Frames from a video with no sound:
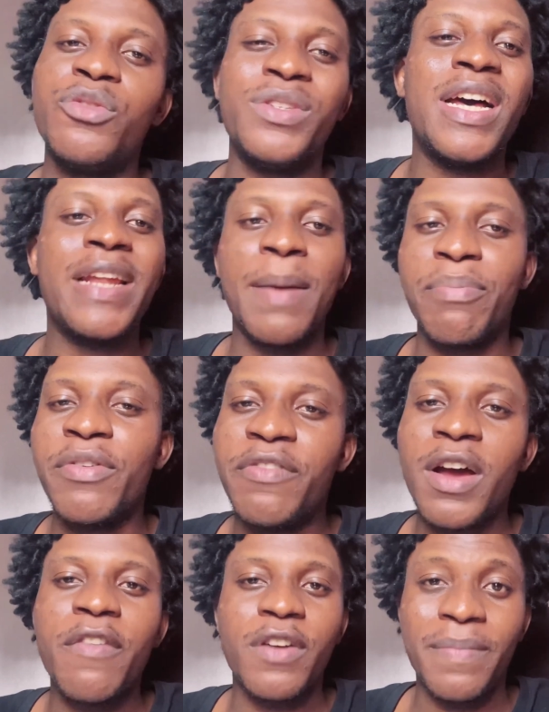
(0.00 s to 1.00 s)
without
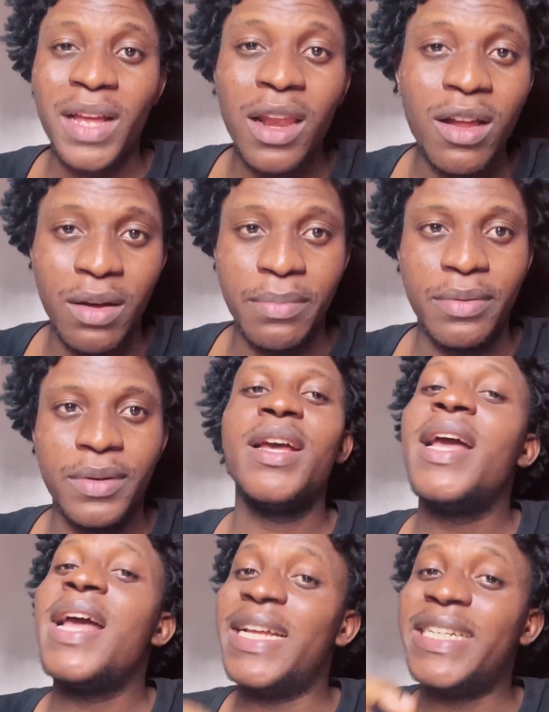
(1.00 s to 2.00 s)
approval from the club.
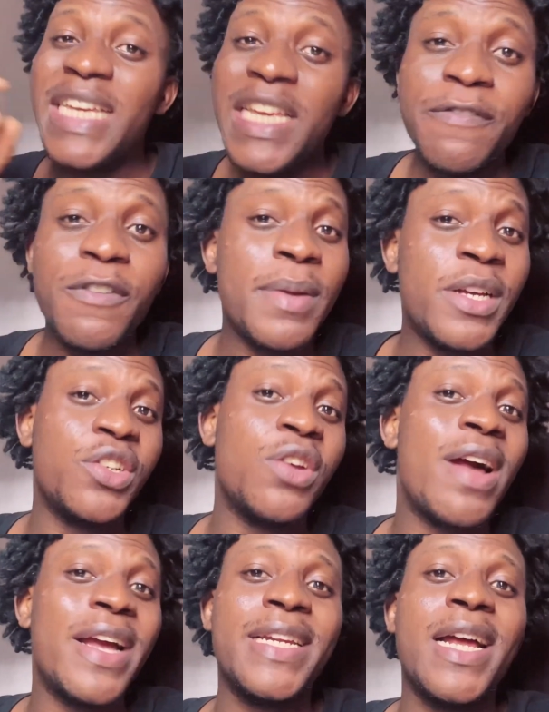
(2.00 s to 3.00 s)
And the information
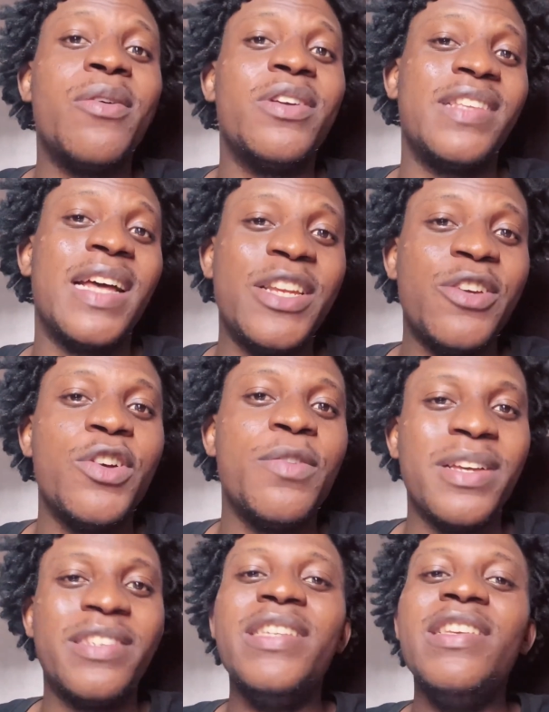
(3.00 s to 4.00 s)
right now is that Lionel
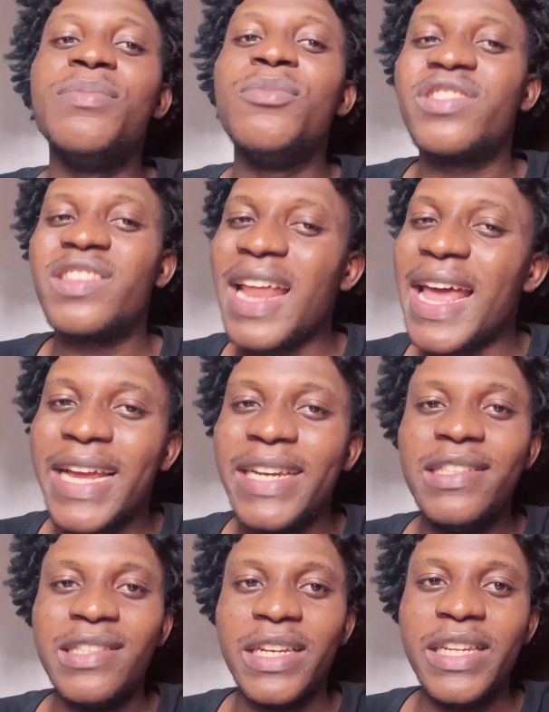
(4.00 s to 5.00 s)
Messi is most
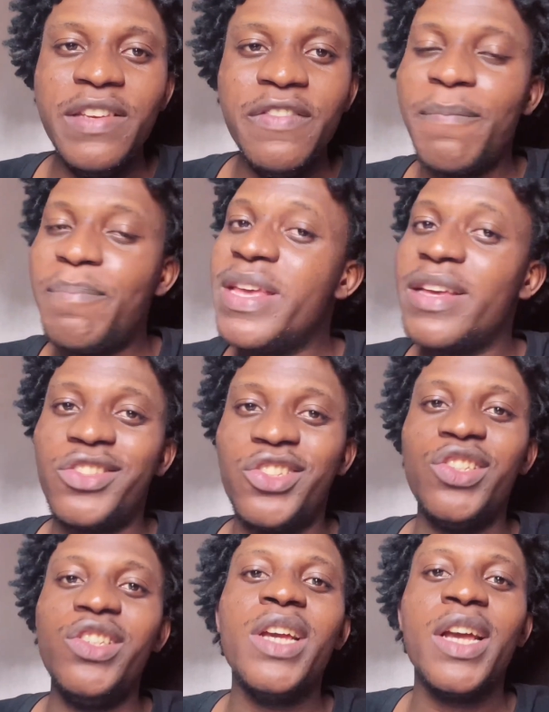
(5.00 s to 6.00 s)
likely to leave
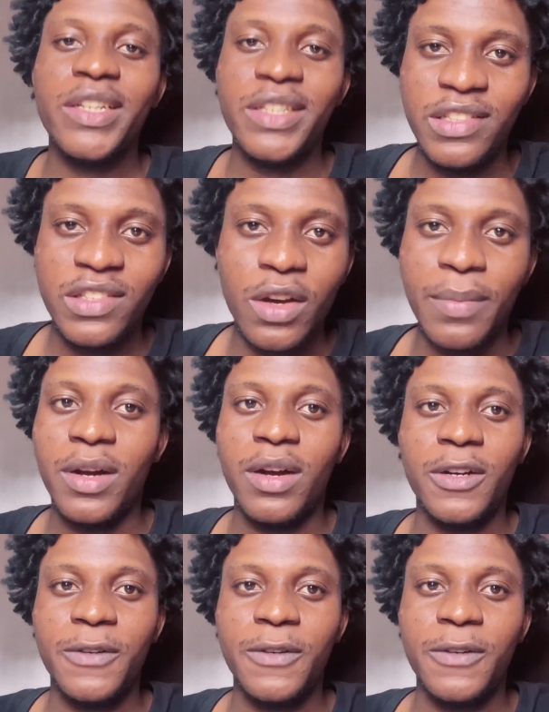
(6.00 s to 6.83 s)
PSG this summer,